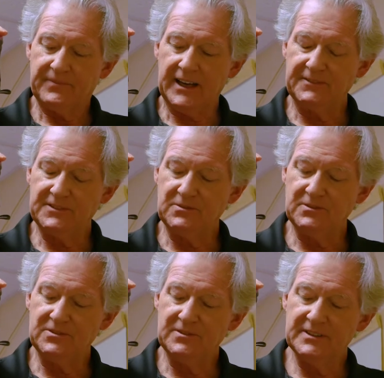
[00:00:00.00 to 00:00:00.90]
After you
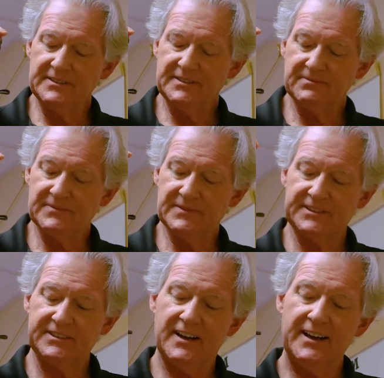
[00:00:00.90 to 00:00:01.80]
do this
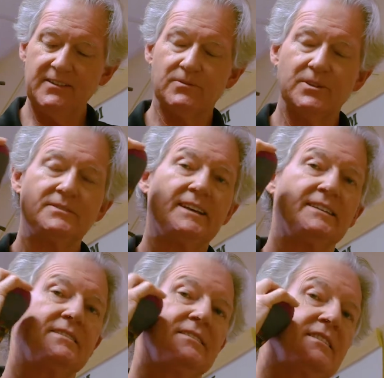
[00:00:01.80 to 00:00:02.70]
side,
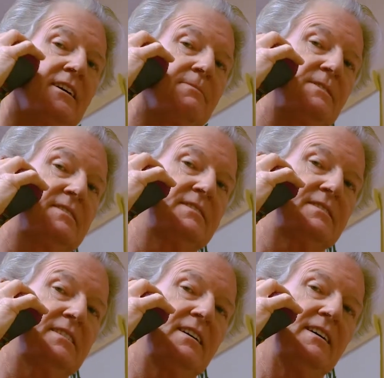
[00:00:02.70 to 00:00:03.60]
rotate to the opposite
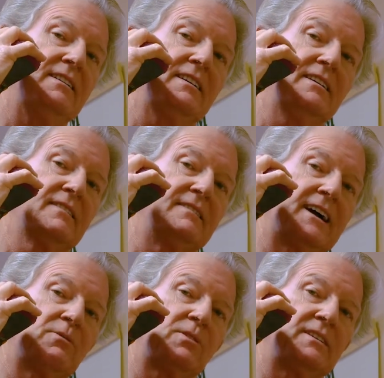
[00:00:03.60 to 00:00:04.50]
side,
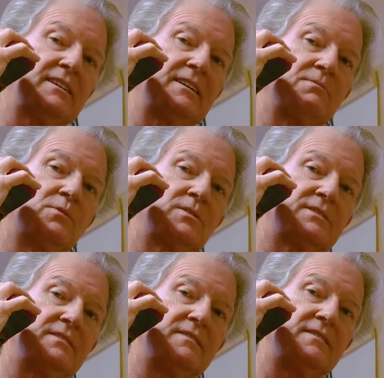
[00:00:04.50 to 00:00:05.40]
now we're going to get more
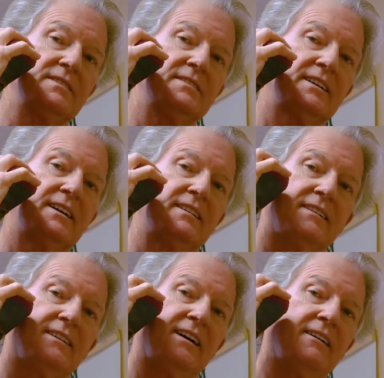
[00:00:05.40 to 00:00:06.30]
to this side of the
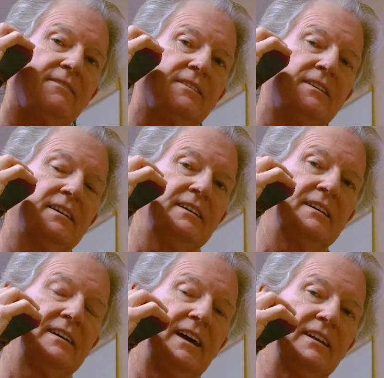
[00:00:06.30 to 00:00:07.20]
calf
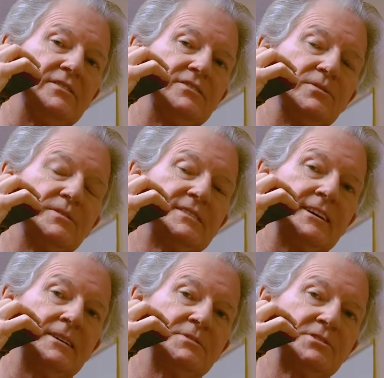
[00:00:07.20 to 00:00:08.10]
and you do the
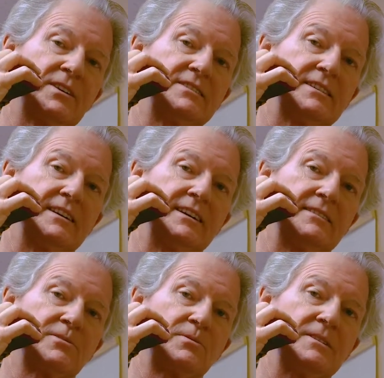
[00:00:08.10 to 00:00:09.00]
same stretch
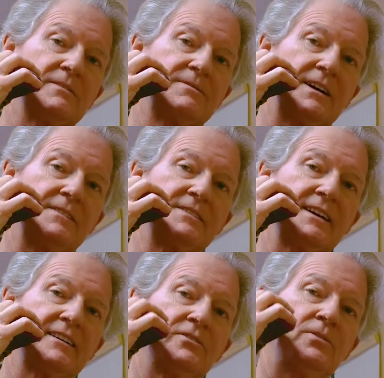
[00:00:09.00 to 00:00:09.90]
again, three to five
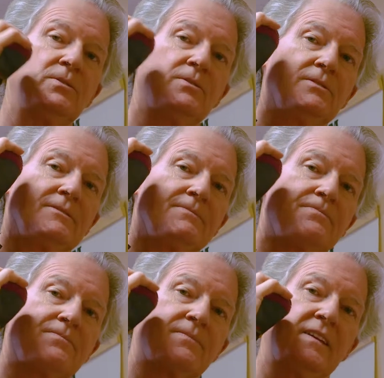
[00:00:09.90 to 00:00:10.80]
second hold,
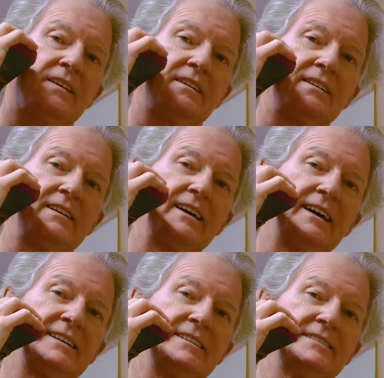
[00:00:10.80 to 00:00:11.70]

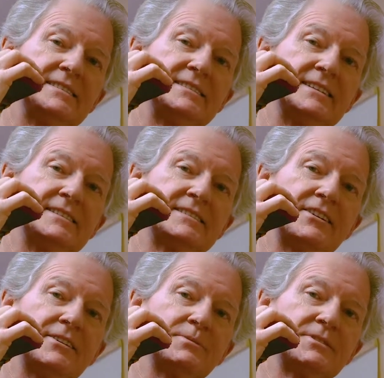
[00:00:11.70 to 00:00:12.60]
eight to 10
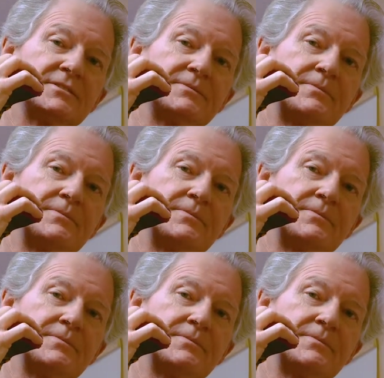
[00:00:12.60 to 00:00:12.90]
times.